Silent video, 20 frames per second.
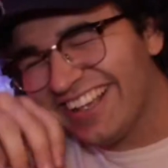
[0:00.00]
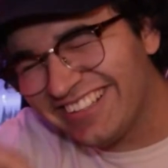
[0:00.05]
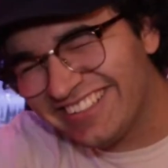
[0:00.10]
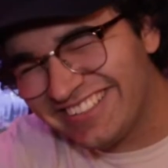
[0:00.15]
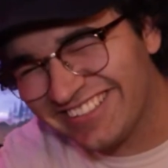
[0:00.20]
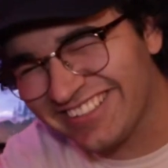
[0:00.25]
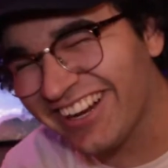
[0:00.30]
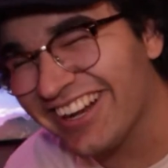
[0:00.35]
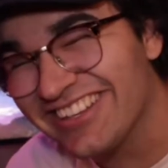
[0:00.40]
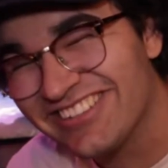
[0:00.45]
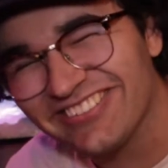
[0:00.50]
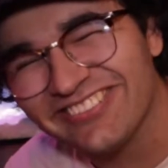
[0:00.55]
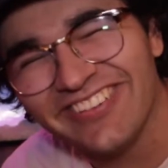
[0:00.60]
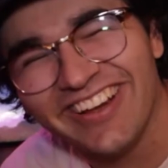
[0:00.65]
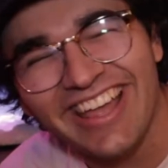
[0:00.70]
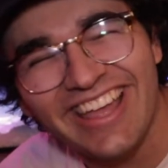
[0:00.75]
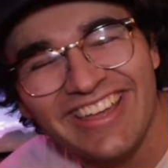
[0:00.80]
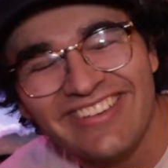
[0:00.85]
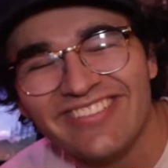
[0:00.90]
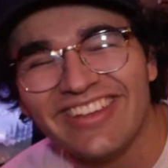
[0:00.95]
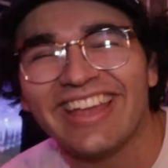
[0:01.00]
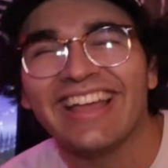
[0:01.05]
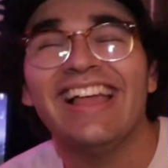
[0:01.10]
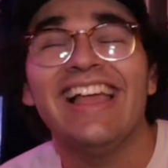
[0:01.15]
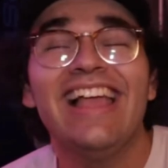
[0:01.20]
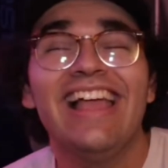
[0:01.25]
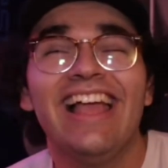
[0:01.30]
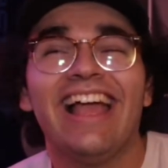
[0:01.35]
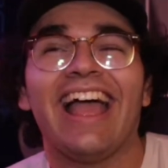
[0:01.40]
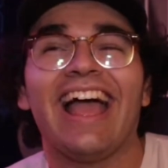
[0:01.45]
starts waving
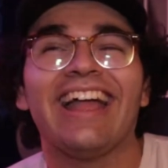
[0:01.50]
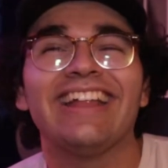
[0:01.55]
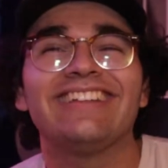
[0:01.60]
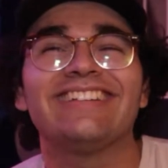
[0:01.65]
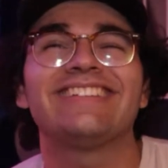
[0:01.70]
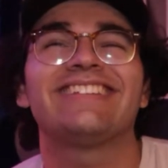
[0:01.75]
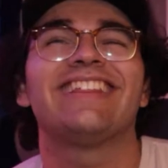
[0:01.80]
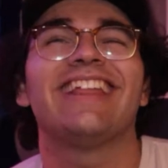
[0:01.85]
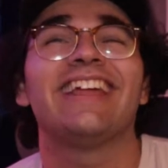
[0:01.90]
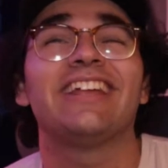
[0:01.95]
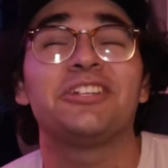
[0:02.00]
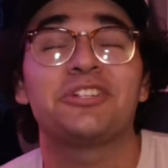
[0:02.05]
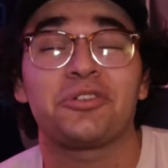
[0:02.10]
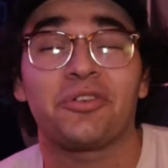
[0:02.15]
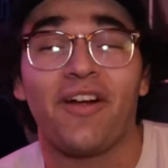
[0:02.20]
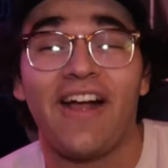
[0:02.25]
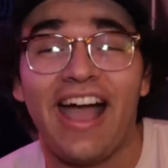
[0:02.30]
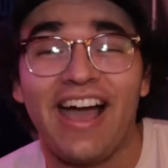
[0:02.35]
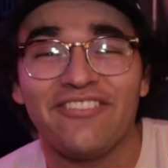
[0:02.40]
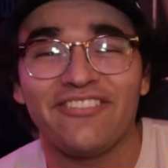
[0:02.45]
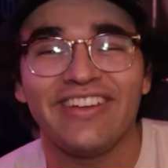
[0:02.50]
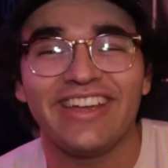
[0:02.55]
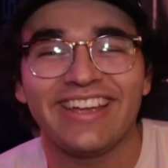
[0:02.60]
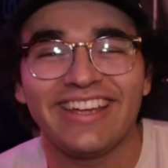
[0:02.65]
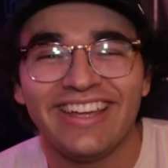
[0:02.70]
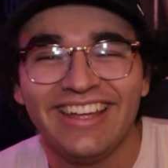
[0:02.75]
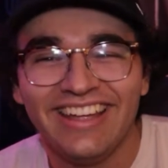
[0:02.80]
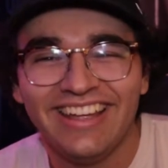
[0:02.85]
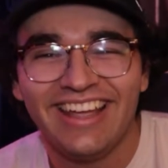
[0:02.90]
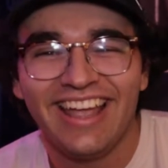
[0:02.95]
at just like
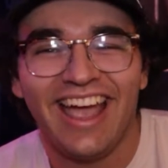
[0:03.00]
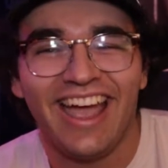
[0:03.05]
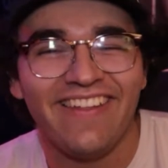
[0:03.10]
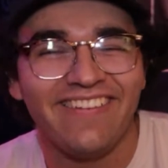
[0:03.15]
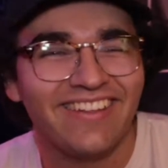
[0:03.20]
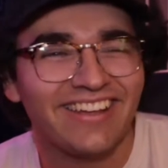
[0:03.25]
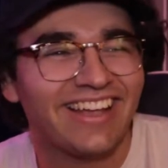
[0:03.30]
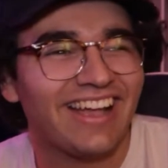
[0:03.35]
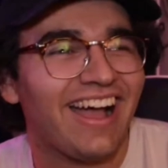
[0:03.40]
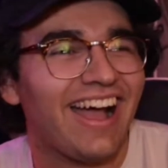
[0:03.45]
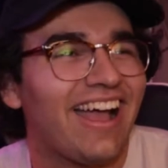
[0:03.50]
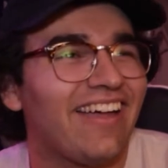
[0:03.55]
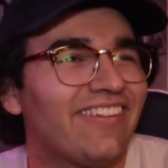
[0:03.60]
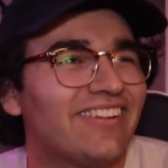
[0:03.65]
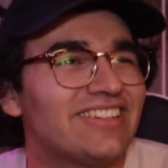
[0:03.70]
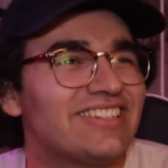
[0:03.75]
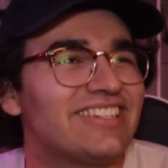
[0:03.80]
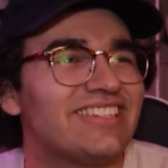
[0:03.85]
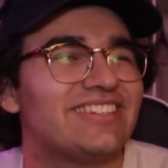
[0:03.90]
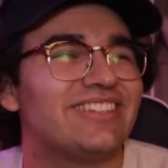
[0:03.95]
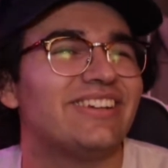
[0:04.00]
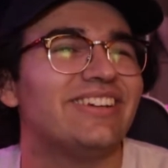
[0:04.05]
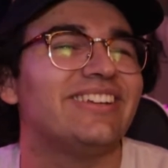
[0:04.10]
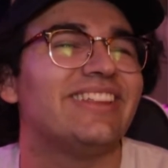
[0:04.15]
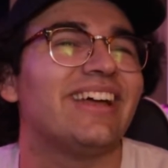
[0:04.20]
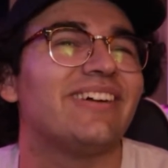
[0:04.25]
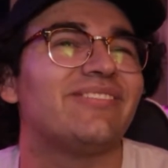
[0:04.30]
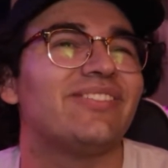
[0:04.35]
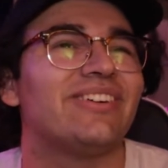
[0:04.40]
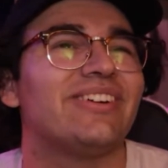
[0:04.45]
traffic. And the guy, there's this dude
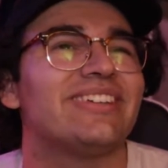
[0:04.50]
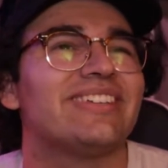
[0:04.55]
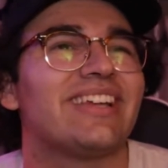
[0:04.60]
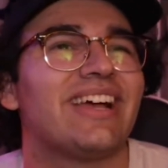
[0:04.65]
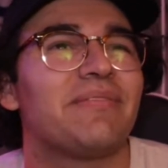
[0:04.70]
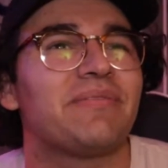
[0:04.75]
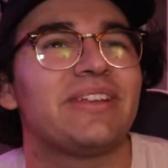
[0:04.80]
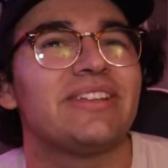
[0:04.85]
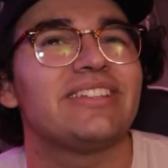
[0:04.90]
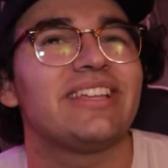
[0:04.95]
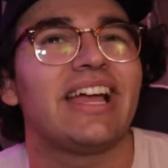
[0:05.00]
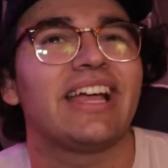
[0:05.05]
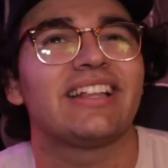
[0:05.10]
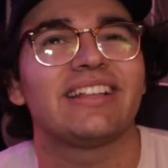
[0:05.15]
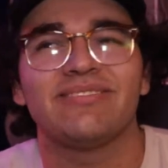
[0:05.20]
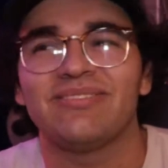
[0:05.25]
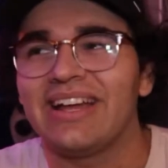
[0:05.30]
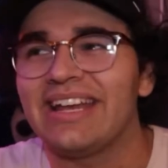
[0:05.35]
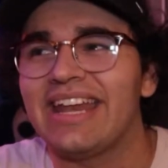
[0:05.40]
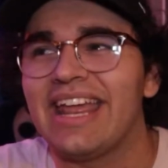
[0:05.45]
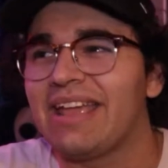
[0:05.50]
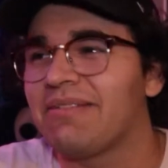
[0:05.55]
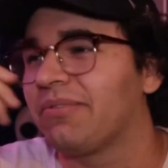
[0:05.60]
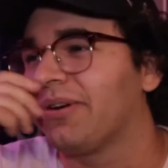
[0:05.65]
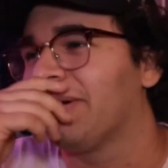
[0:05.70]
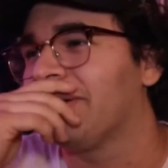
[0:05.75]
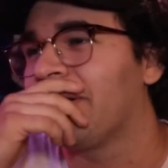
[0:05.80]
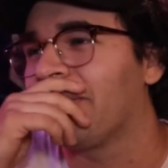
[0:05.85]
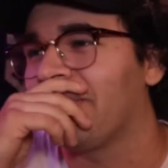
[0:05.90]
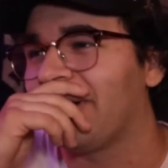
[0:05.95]
that pulls up. He's like my
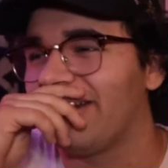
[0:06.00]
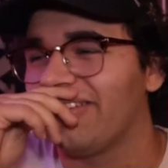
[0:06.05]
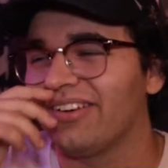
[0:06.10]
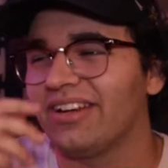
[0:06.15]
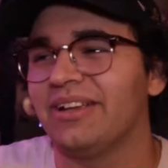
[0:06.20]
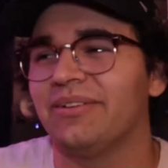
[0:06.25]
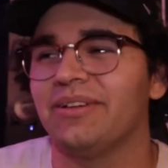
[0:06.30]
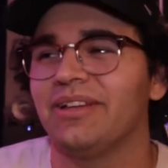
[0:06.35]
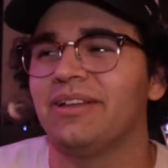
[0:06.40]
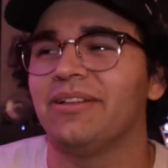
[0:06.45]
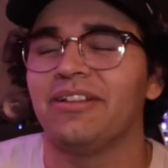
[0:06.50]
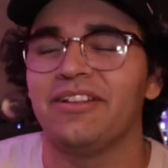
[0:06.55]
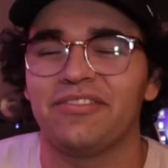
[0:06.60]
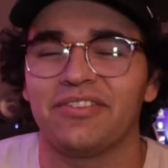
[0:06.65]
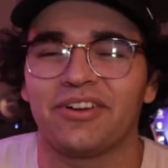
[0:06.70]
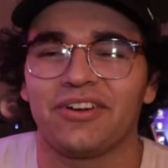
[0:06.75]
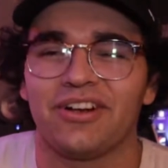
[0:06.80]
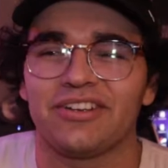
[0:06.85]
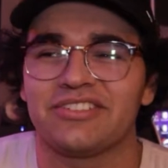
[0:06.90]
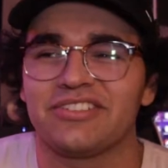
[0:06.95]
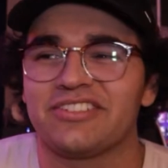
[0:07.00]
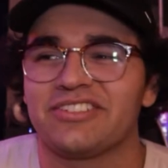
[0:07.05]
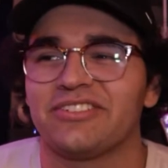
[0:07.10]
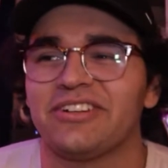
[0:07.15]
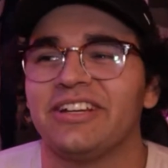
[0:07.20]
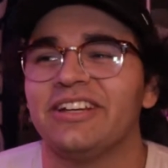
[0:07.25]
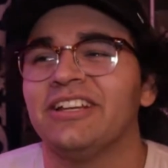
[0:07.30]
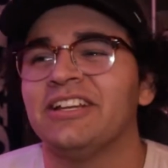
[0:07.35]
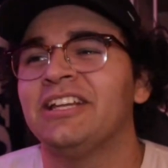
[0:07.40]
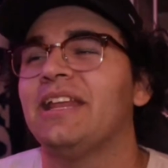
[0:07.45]
neighbor or whatever. He lived across the
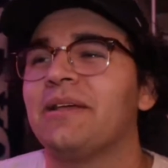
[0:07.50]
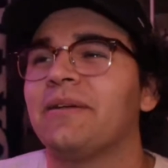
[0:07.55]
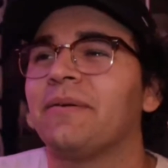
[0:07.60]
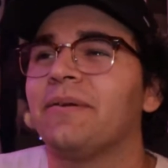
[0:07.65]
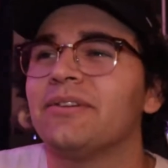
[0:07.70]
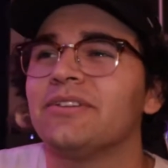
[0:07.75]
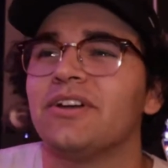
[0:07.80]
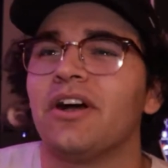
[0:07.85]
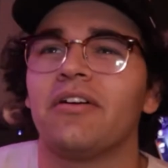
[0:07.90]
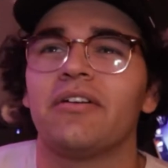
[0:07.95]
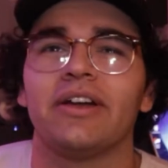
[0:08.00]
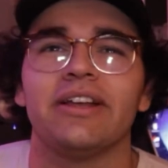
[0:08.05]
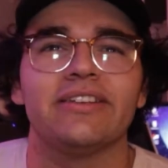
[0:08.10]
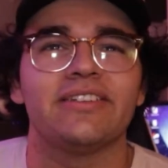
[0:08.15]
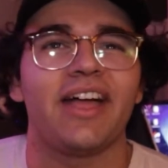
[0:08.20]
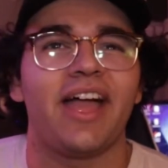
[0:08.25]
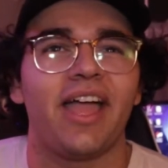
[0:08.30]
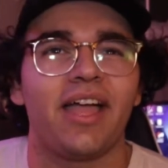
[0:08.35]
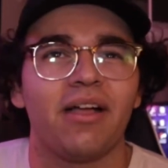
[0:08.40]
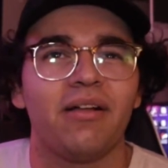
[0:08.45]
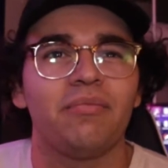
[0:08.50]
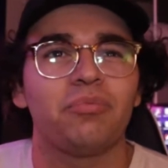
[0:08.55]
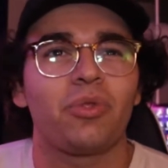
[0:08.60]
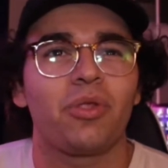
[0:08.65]
street, and he pulls over, and he's like,